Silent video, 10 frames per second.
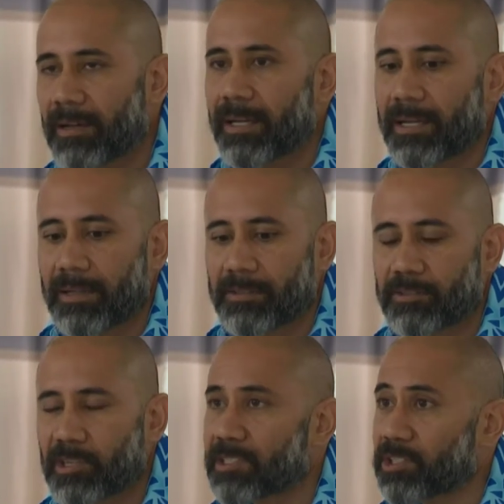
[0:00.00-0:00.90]
uh,
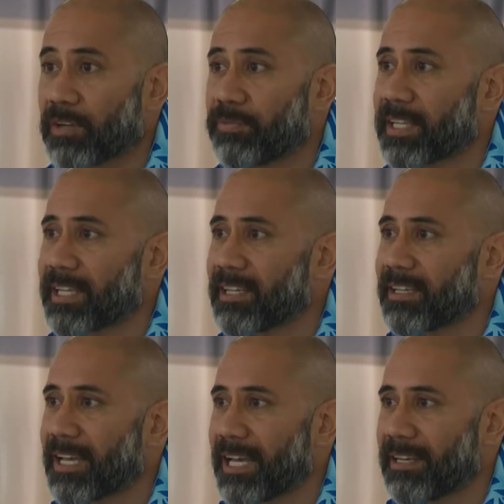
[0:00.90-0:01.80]
drug
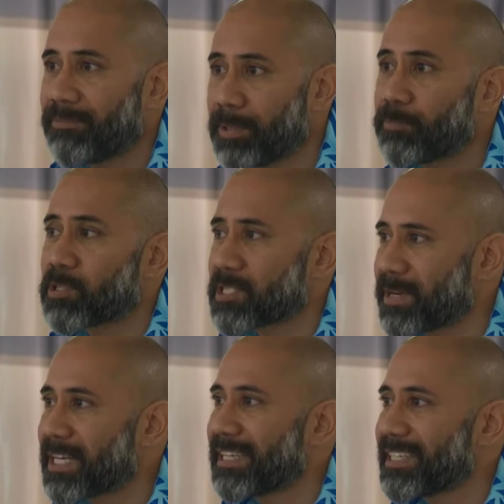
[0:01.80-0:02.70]
trafficking and people
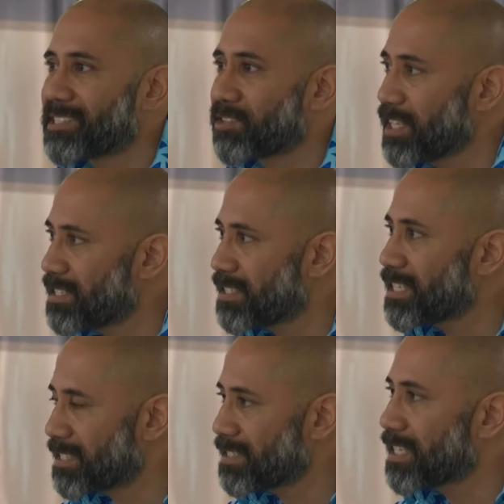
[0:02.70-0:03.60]
smuggling. So there's
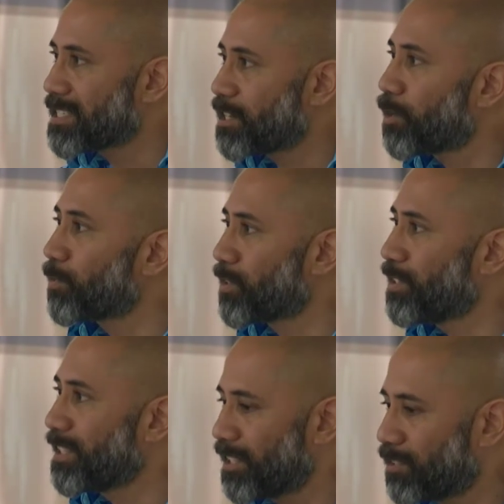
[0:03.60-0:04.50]
there's there's an
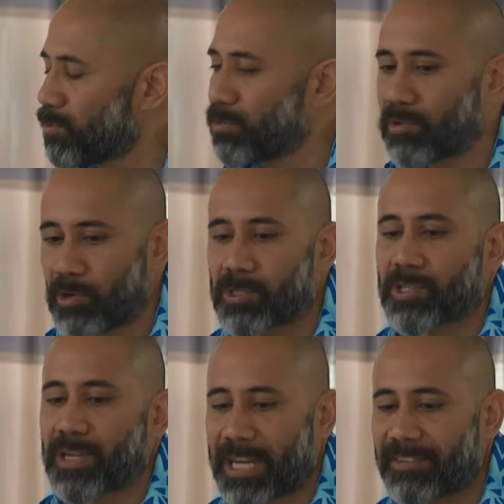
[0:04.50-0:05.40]
opportunity to
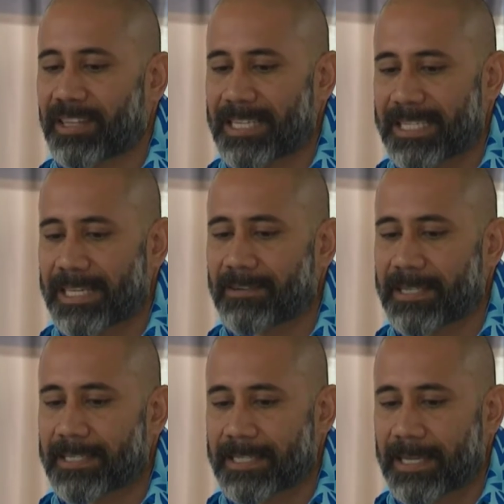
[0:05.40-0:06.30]
also cover these
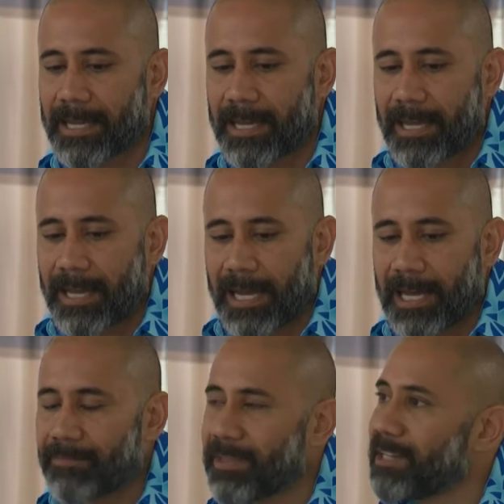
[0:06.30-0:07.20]
areas.
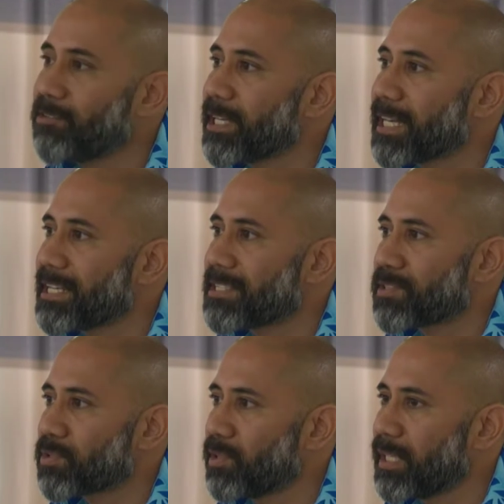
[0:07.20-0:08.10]
Um, in regards
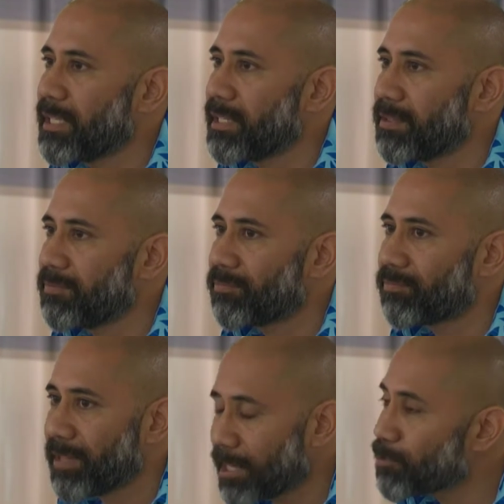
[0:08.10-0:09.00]
to the
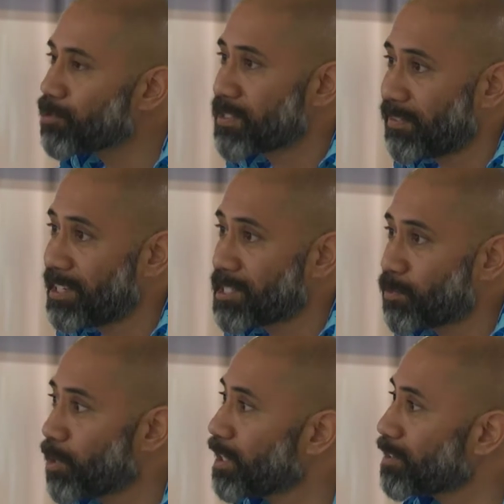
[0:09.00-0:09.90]
aerial surveillance
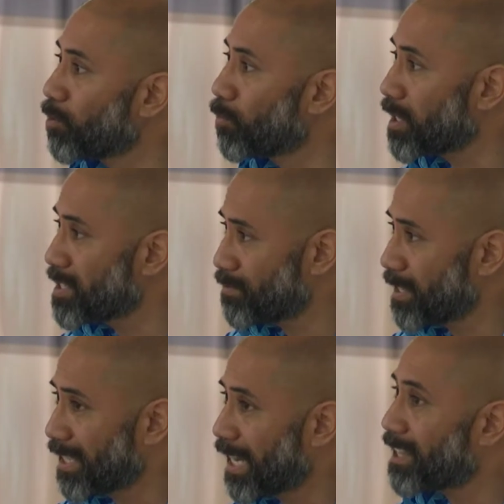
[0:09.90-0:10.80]
product or what is
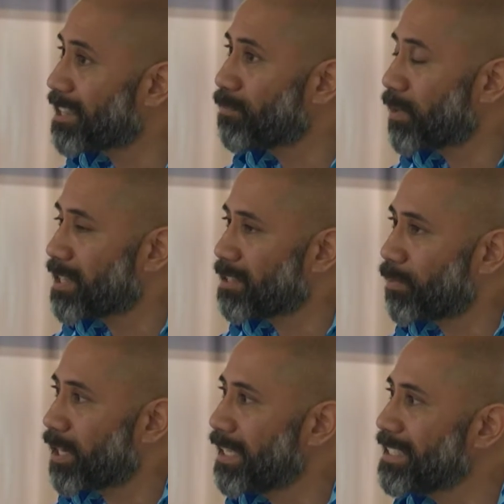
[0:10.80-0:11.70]
being gathered by the
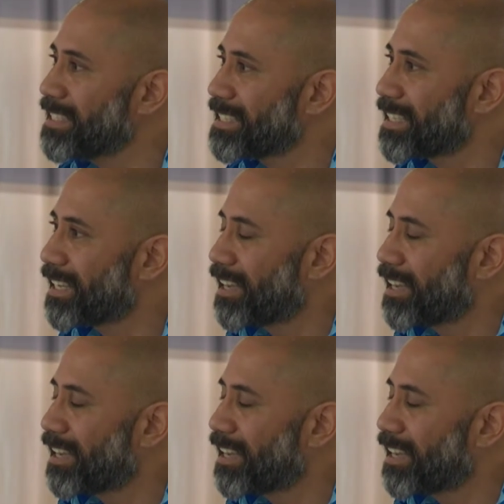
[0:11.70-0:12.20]
planes,